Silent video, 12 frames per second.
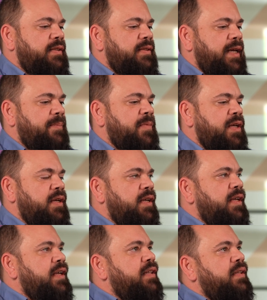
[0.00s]
the time.
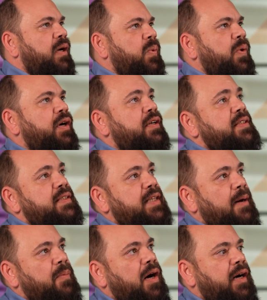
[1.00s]
There were
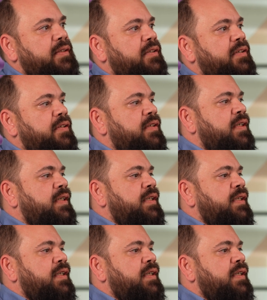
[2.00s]
some other,